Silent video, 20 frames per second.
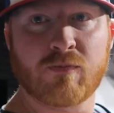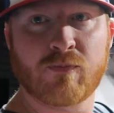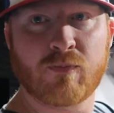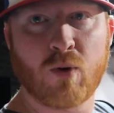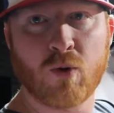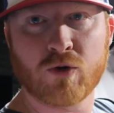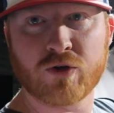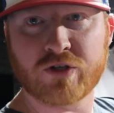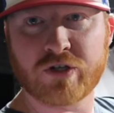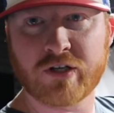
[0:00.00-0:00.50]

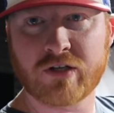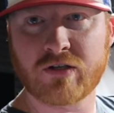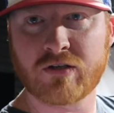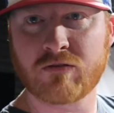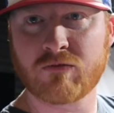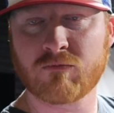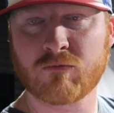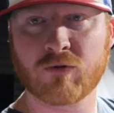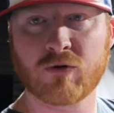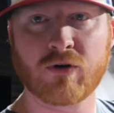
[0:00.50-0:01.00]
portion
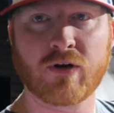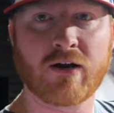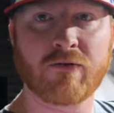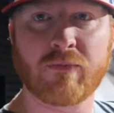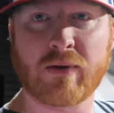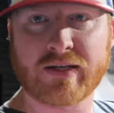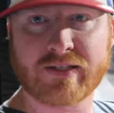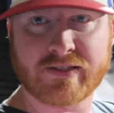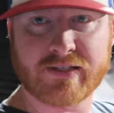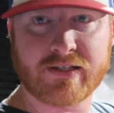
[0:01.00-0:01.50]
where
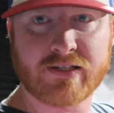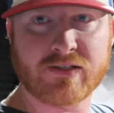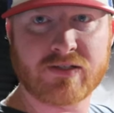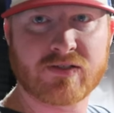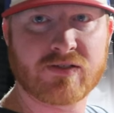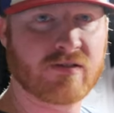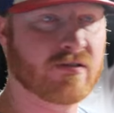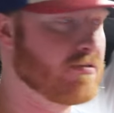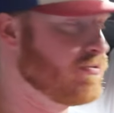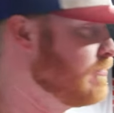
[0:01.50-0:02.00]
everybody sits.